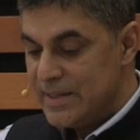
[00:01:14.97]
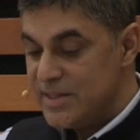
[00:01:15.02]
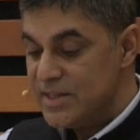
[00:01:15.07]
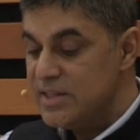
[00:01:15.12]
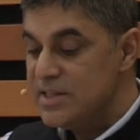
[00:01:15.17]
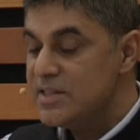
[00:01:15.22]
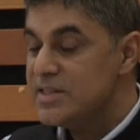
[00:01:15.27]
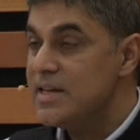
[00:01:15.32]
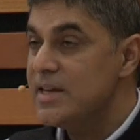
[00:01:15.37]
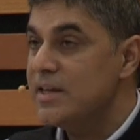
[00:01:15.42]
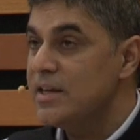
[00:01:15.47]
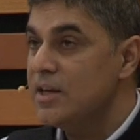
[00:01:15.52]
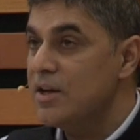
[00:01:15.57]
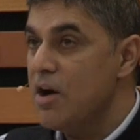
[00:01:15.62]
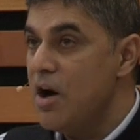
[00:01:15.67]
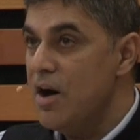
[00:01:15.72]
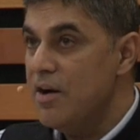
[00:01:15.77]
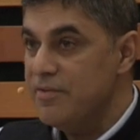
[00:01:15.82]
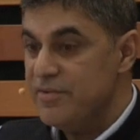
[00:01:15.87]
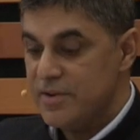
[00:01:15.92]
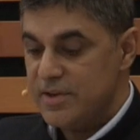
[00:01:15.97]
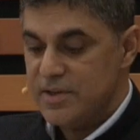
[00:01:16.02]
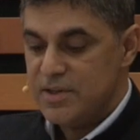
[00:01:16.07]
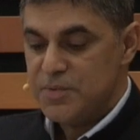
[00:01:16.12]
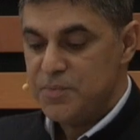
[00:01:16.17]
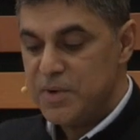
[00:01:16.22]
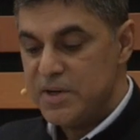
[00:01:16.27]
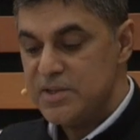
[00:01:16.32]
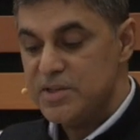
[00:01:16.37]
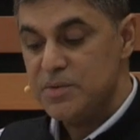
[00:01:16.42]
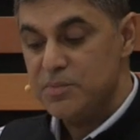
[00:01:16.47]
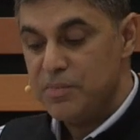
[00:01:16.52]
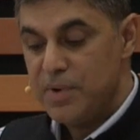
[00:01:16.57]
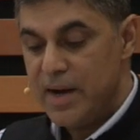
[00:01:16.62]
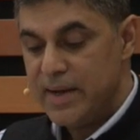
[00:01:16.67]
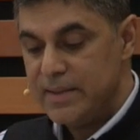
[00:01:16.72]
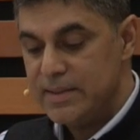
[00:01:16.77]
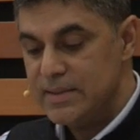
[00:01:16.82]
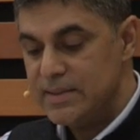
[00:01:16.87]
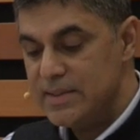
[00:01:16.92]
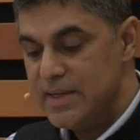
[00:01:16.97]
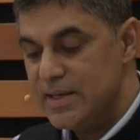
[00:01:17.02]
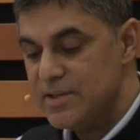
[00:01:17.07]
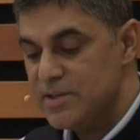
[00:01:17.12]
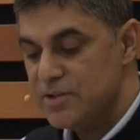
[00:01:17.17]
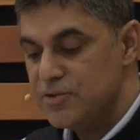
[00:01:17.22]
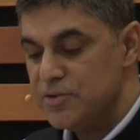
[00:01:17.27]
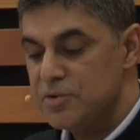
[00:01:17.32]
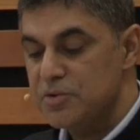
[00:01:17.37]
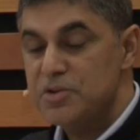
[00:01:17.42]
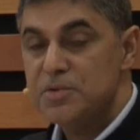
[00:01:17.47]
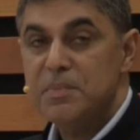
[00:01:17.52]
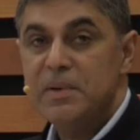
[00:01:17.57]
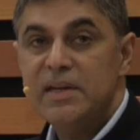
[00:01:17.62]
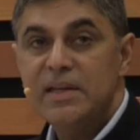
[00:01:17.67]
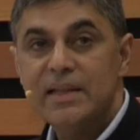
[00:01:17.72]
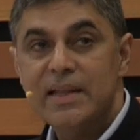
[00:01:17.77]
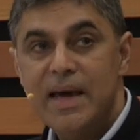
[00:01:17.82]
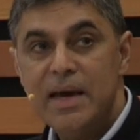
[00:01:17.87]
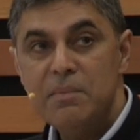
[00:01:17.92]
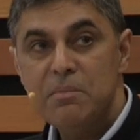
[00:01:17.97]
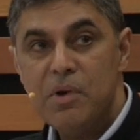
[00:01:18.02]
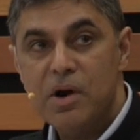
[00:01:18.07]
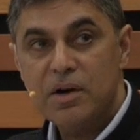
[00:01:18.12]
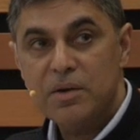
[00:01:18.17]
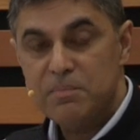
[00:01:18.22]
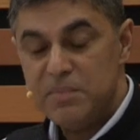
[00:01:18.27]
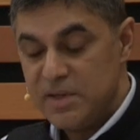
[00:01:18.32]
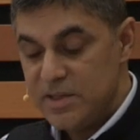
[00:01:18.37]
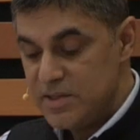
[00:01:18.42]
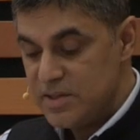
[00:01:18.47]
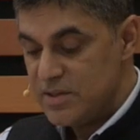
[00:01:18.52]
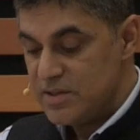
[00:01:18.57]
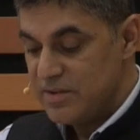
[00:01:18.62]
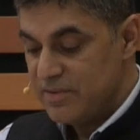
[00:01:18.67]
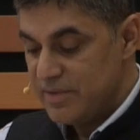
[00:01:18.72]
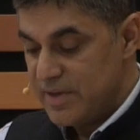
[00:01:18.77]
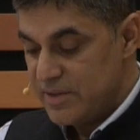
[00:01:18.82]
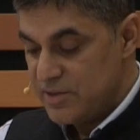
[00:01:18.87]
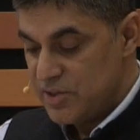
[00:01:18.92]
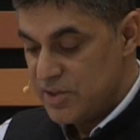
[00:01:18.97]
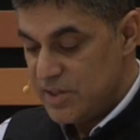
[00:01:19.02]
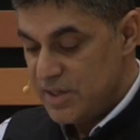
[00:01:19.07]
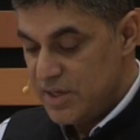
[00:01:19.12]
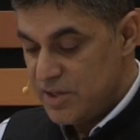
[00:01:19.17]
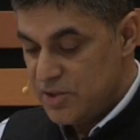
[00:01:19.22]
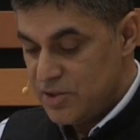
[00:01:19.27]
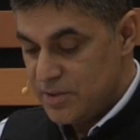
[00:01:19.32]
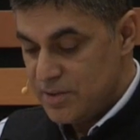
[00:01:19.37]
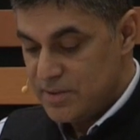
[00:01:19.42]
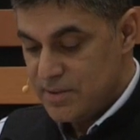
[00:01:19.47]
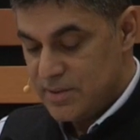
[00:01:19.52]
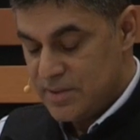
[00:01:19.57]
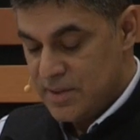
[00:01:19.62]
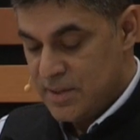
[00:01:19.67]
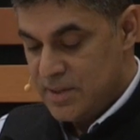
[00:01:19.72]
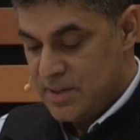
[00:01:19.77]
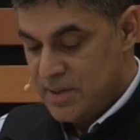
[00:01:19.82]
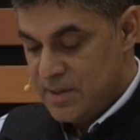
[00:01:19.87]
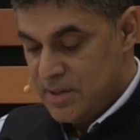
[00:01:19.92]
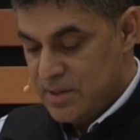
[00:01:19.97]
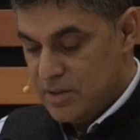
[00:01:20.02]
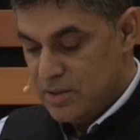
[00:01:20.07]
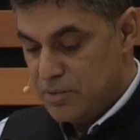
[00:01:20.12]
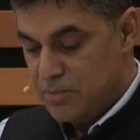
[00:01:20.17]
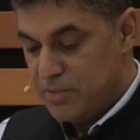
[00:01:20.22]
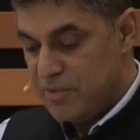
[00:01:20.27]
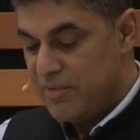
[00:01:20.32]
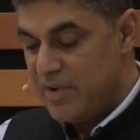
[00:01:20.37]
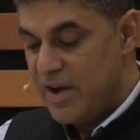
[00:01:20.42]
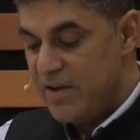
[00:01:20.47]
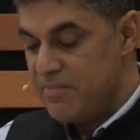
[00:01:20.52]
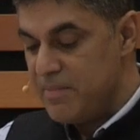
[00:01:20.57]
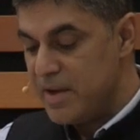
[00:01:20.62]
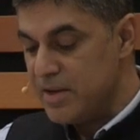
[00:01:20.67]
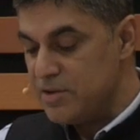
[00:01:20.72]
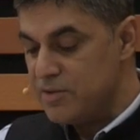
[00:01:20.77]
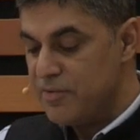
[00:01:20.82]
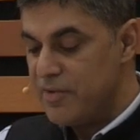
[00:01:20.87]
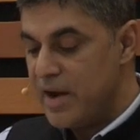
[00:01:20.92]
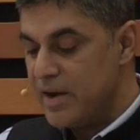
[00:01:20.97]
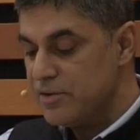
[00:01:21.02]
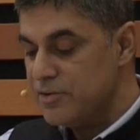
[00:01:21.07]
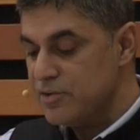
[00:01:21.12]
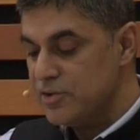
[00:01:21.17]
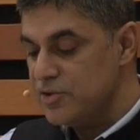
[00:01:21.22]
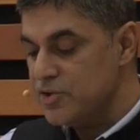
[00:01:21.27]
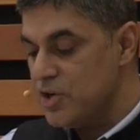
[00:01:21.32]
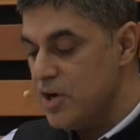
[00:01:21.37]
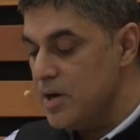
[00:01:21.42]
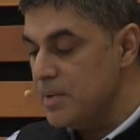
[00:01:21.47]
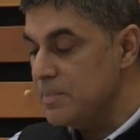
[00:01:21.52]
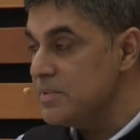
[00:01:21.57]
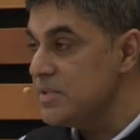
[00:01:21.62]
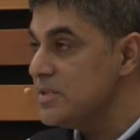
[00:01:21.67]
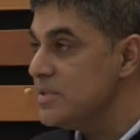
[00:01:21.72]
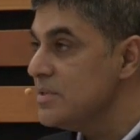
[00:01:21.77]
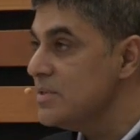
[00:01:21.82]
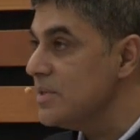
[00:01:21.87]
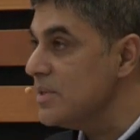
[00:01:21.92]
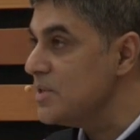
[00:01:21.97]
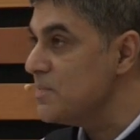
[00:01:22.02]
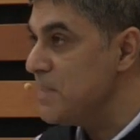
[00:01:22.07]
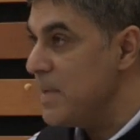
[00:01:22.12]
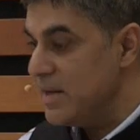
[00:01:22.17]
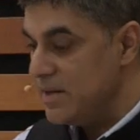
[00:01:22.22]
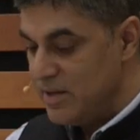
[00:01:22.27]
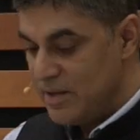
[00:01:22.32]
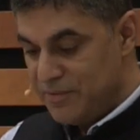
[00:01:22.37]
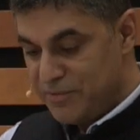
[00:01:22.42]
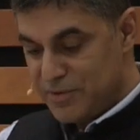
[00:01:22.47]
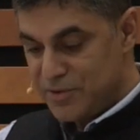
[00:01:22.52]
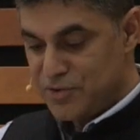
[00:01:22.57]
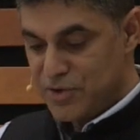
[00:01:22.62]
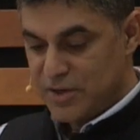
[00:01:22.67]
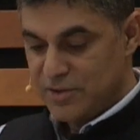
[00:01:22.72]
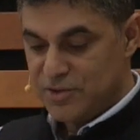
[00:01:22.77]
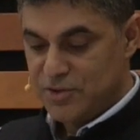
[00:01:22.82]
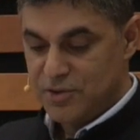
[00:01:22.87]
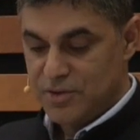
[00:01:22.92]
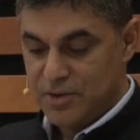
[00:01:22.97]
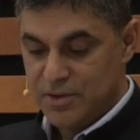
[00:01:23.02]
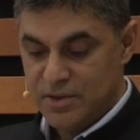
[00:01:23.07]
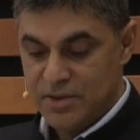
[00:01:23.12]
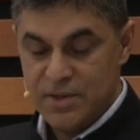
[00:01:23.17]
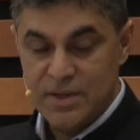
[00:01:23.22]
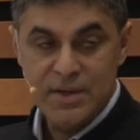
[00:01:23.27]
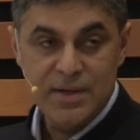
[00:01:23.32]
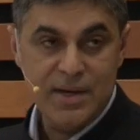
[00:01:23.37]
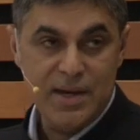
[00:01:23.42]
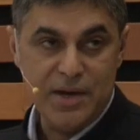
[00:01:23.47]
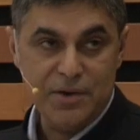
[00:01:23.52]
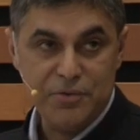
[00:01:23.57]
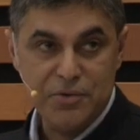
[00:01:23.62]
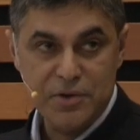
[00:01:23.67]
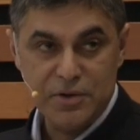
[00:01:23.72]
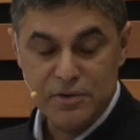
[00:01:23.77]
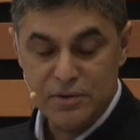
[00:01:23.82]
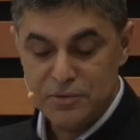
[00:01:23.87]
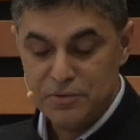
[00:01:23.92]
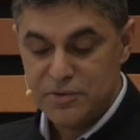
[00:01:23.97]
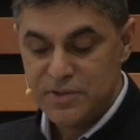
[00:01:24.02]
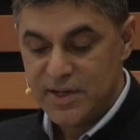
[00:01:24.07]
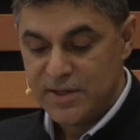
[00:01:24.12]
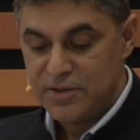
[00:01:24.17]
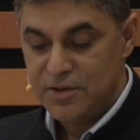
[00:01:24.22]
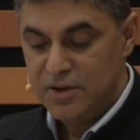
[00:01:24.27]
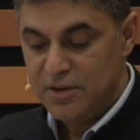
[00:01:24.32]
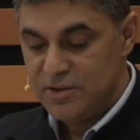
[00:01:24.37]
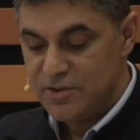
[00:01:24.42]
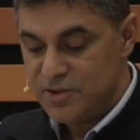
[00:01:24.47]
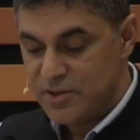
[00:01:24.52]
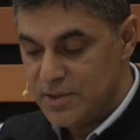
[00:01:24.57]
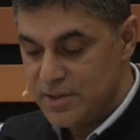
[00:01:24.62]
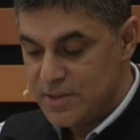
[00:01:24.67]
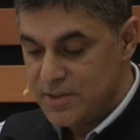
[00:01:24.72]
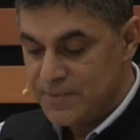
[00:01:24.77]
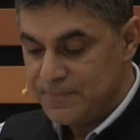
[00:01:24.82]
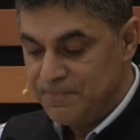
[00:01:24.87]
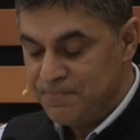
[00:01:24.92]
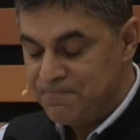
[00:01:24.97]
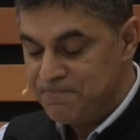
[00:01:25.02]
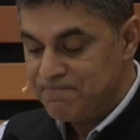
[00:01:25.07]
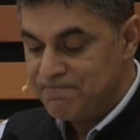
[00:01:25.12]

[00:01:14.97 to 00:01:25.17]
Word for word: Since taking office, President Biden has introduced many landmark pieces of legislation to revive manufacturing jobs, expand infrastructure, and critical new technologies,